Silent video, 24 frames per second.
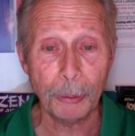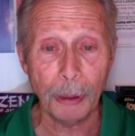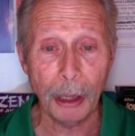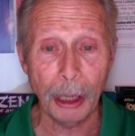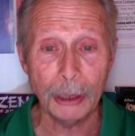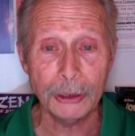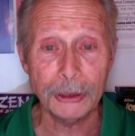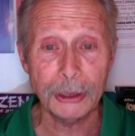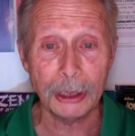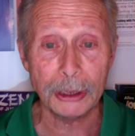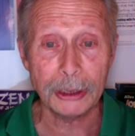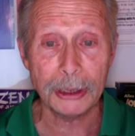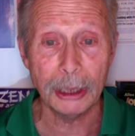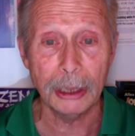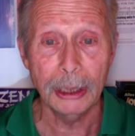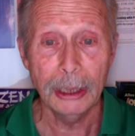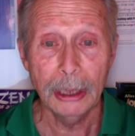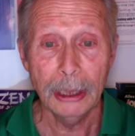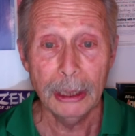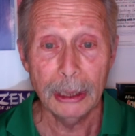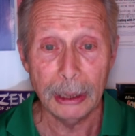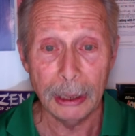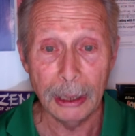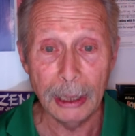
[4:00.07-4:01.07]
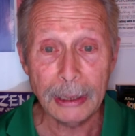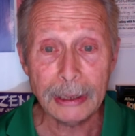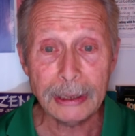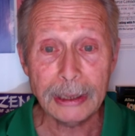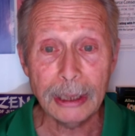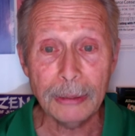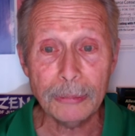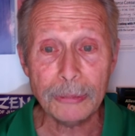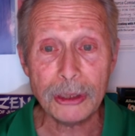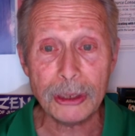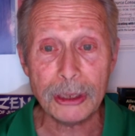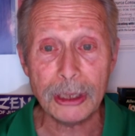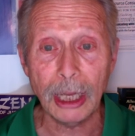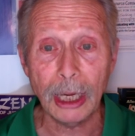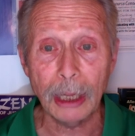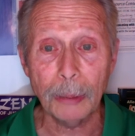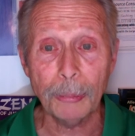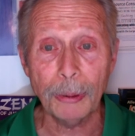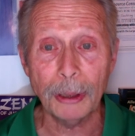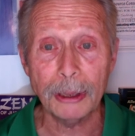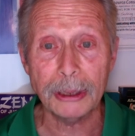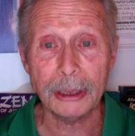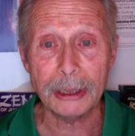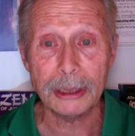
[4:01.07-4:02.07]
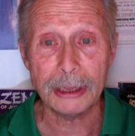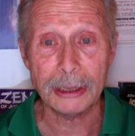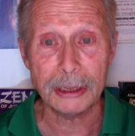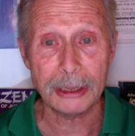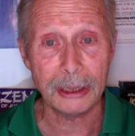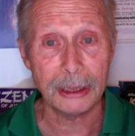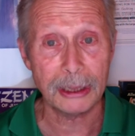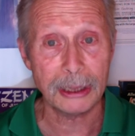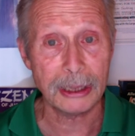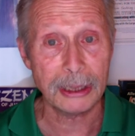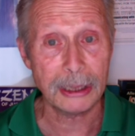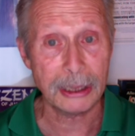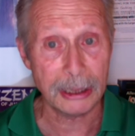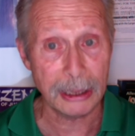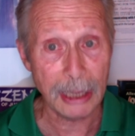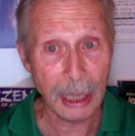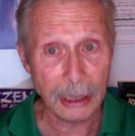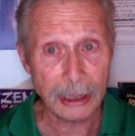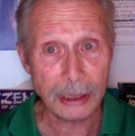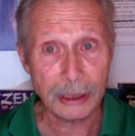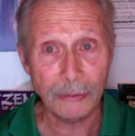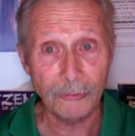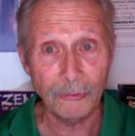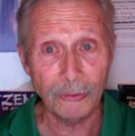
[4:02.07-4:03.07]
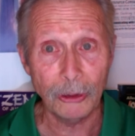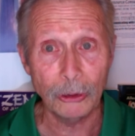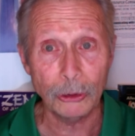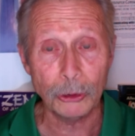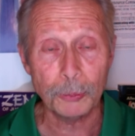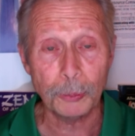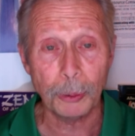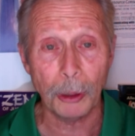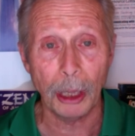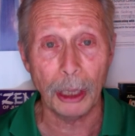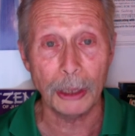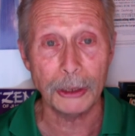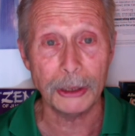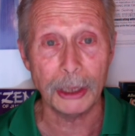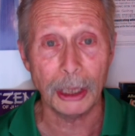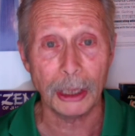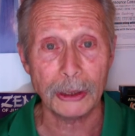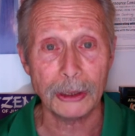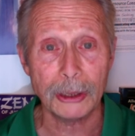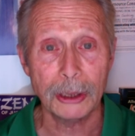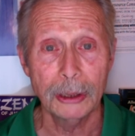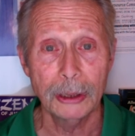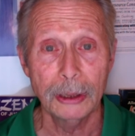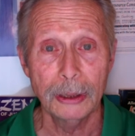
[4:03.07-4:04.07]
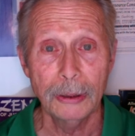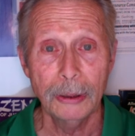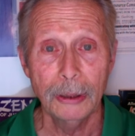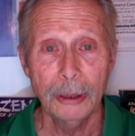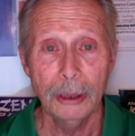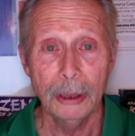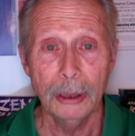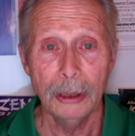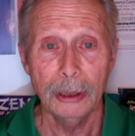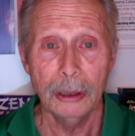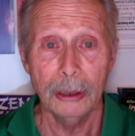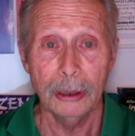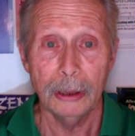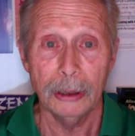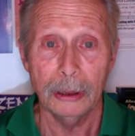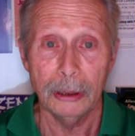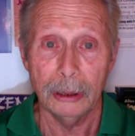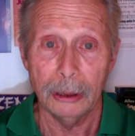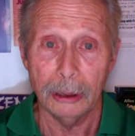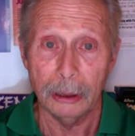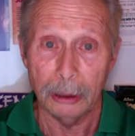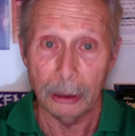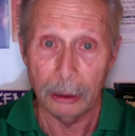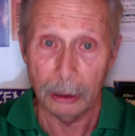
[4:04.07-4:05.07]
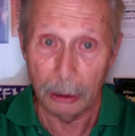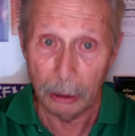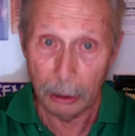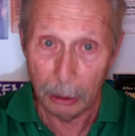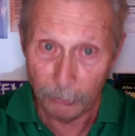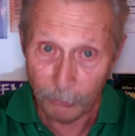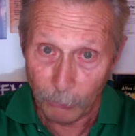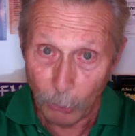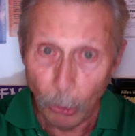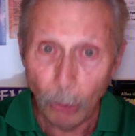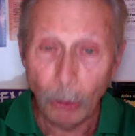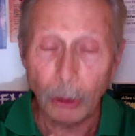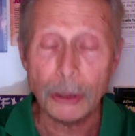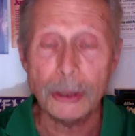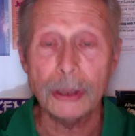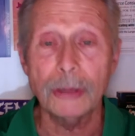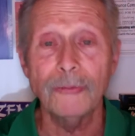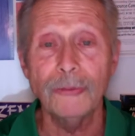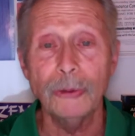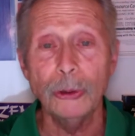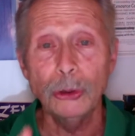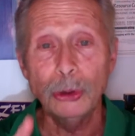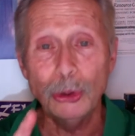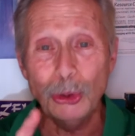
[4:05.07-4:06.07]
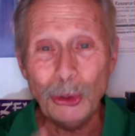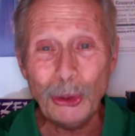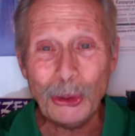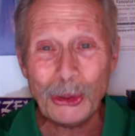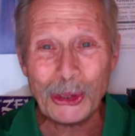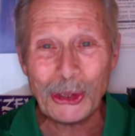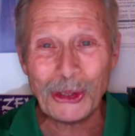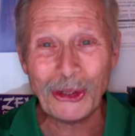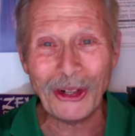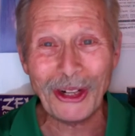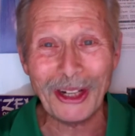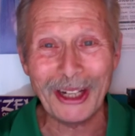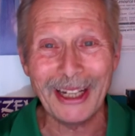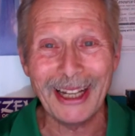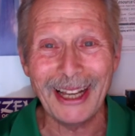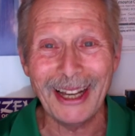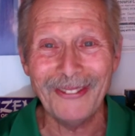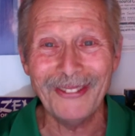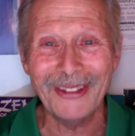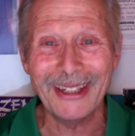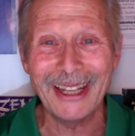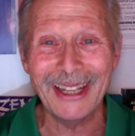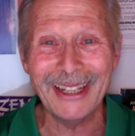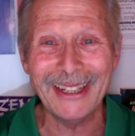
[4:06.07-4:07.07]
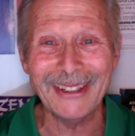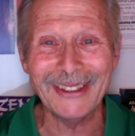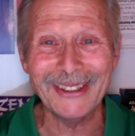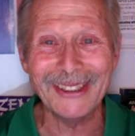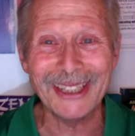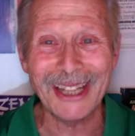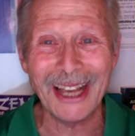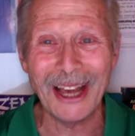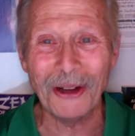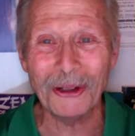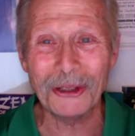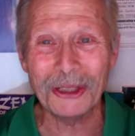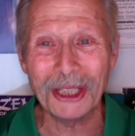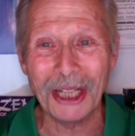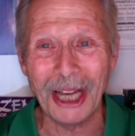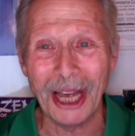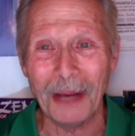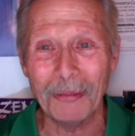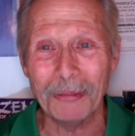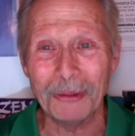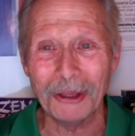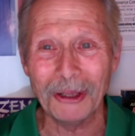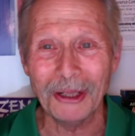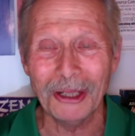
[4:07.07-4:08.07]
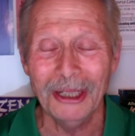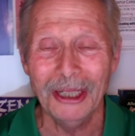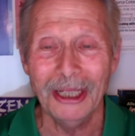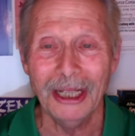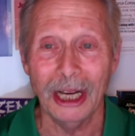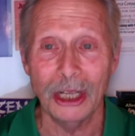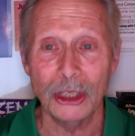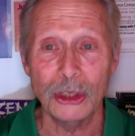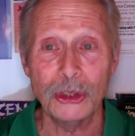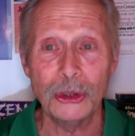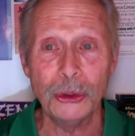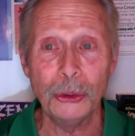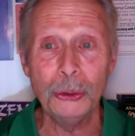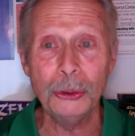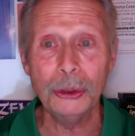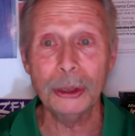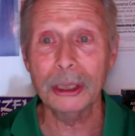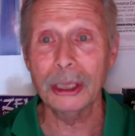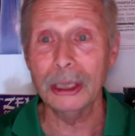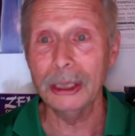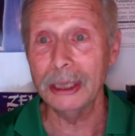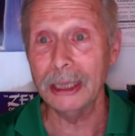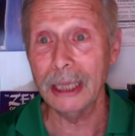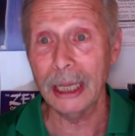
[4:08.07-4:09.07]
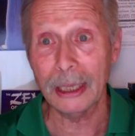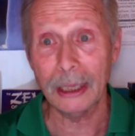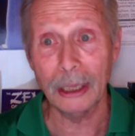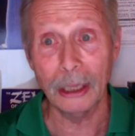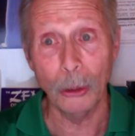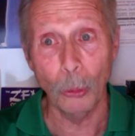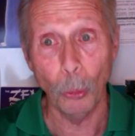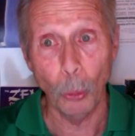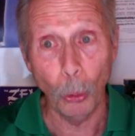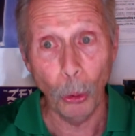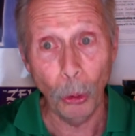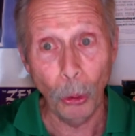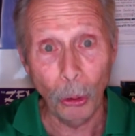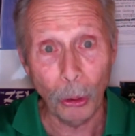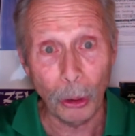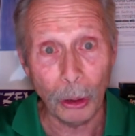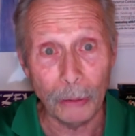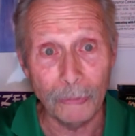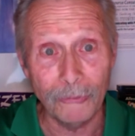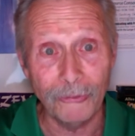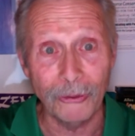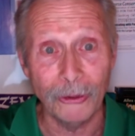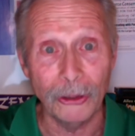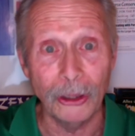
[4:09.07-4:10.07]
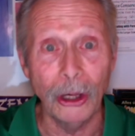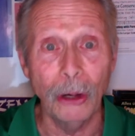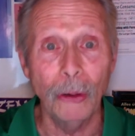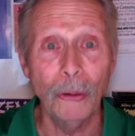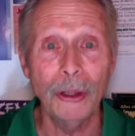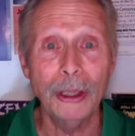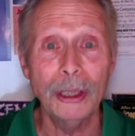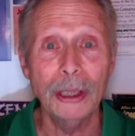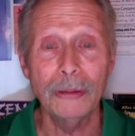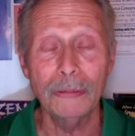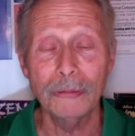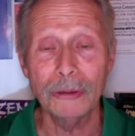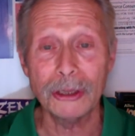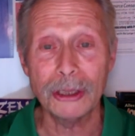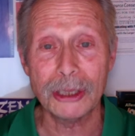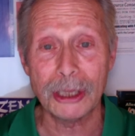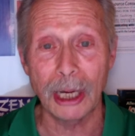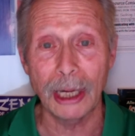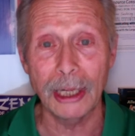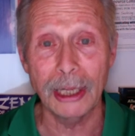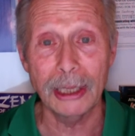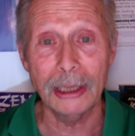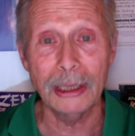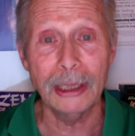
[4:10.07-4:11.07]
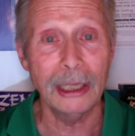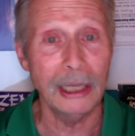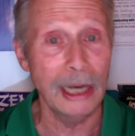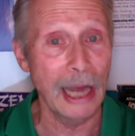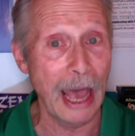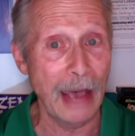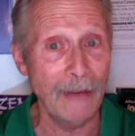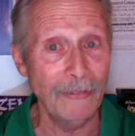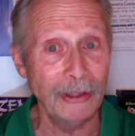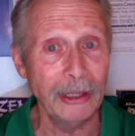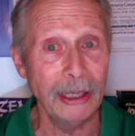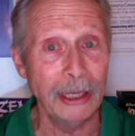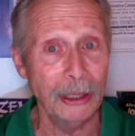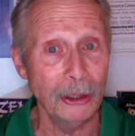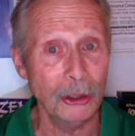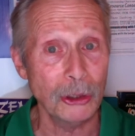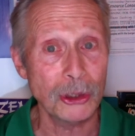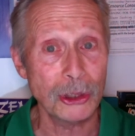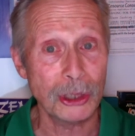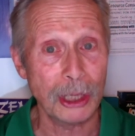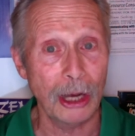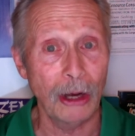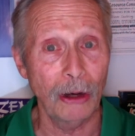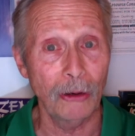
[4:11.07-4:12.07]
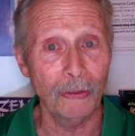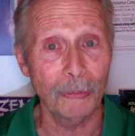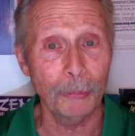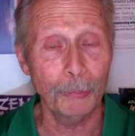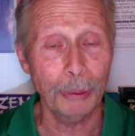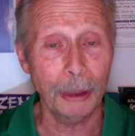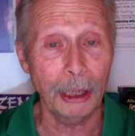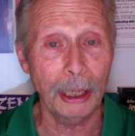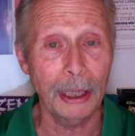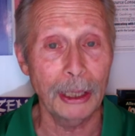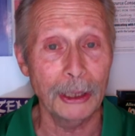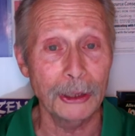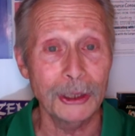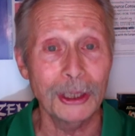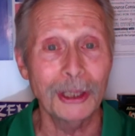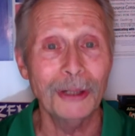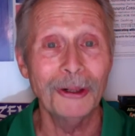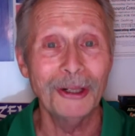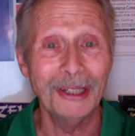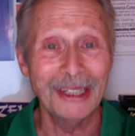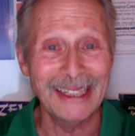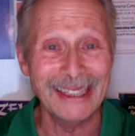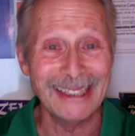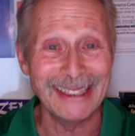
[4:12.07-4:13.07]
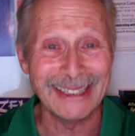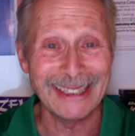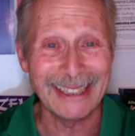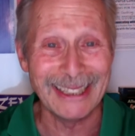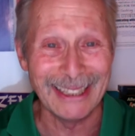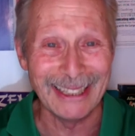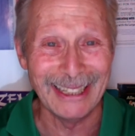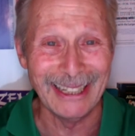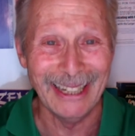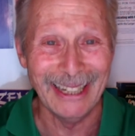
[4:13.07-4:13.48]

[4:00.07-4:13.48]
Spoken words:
projects and let them celebrate the success of those projects. Of course, if you do start a Navigator Scout chapter, a student can get an award for knowing and reciting the Navigator Scout Pledge. Here it is.